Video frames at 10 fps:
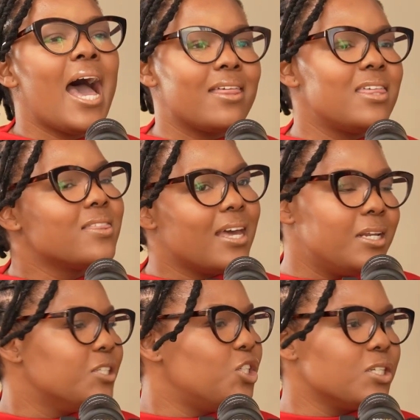I think
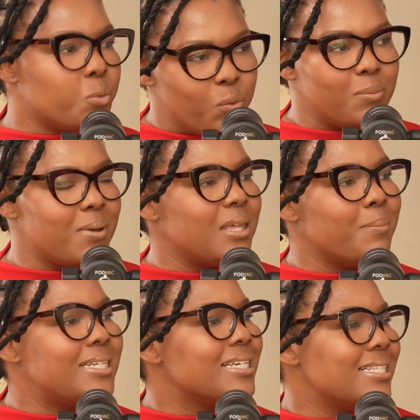then it's just with
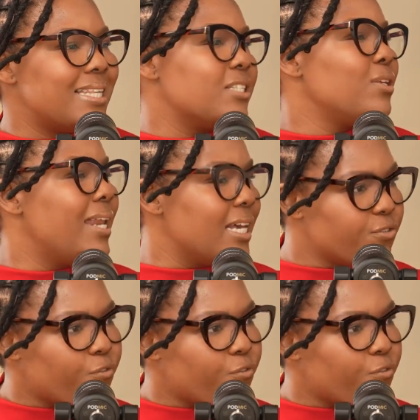mathematics, it has